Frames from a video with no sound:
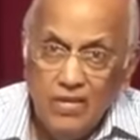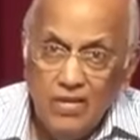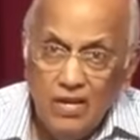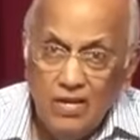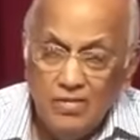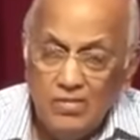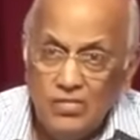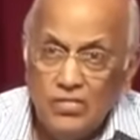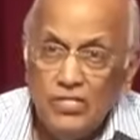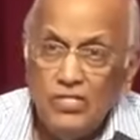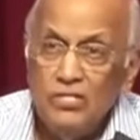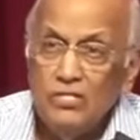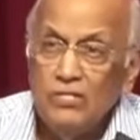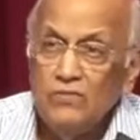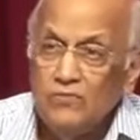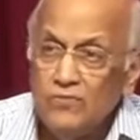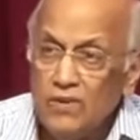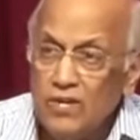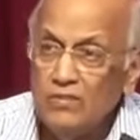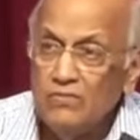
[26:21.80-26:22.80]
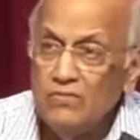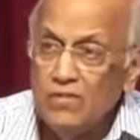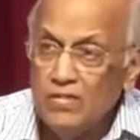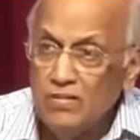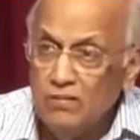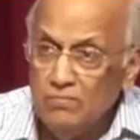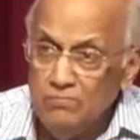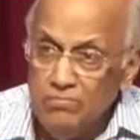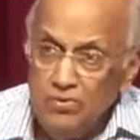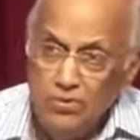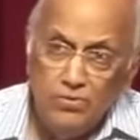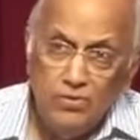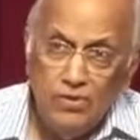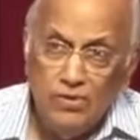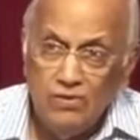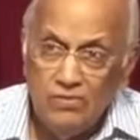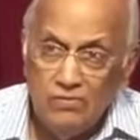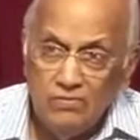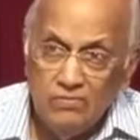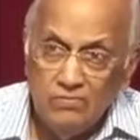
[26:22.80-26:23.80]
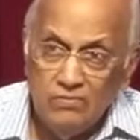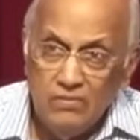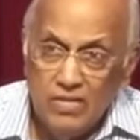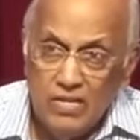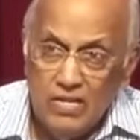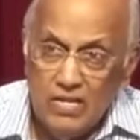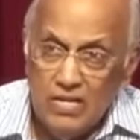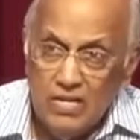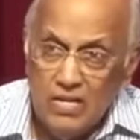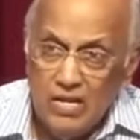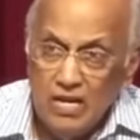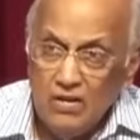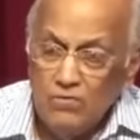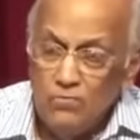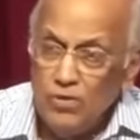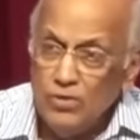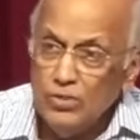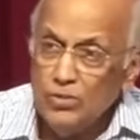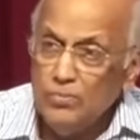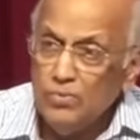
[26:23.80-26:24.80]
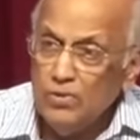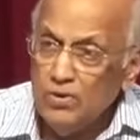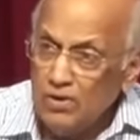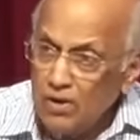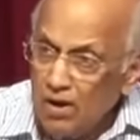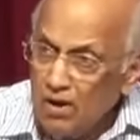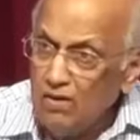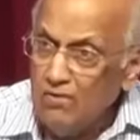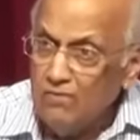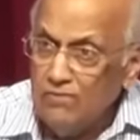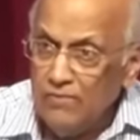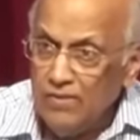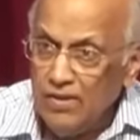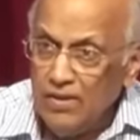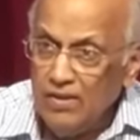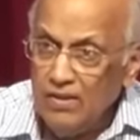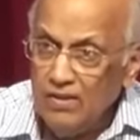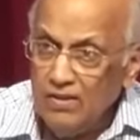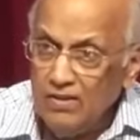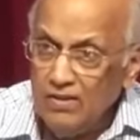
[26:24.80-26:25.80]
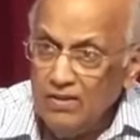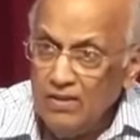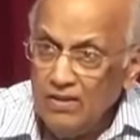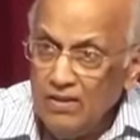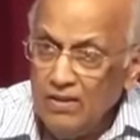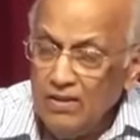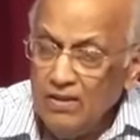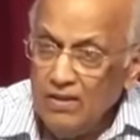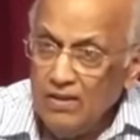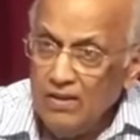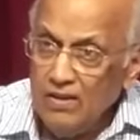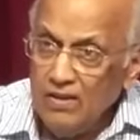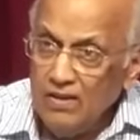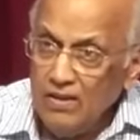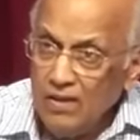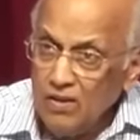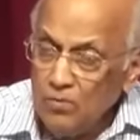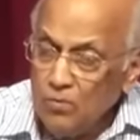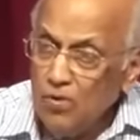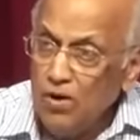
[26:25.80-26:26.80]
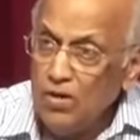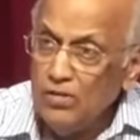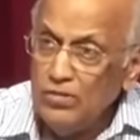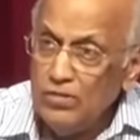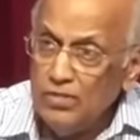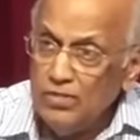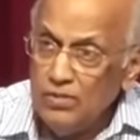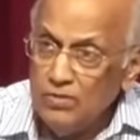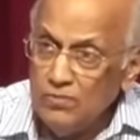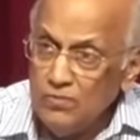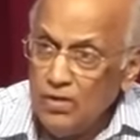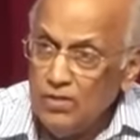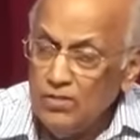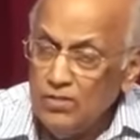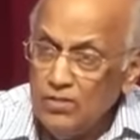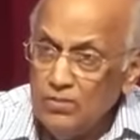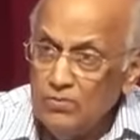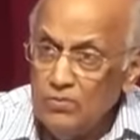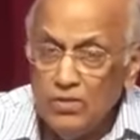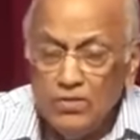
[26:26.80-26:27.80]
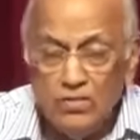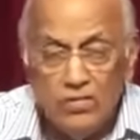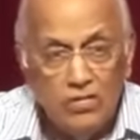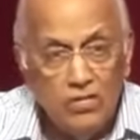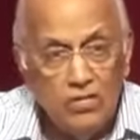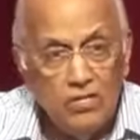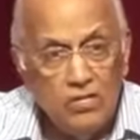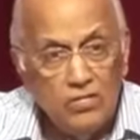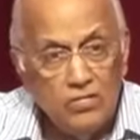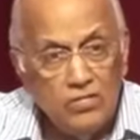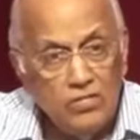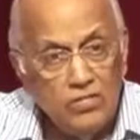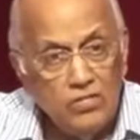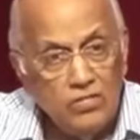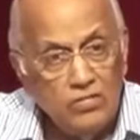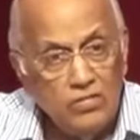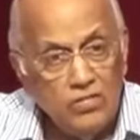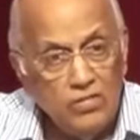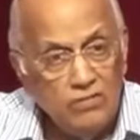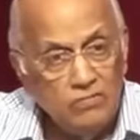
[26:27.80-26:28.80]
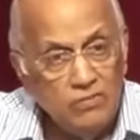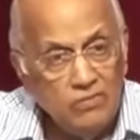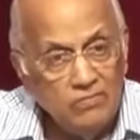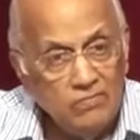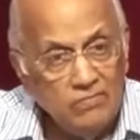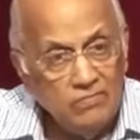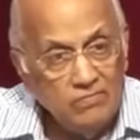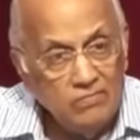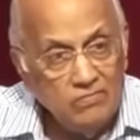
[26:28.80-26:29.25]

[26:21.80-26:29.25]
can sit in front of a computer and watch pornography and watch it and watch it and watch it and it doesn't disturb him.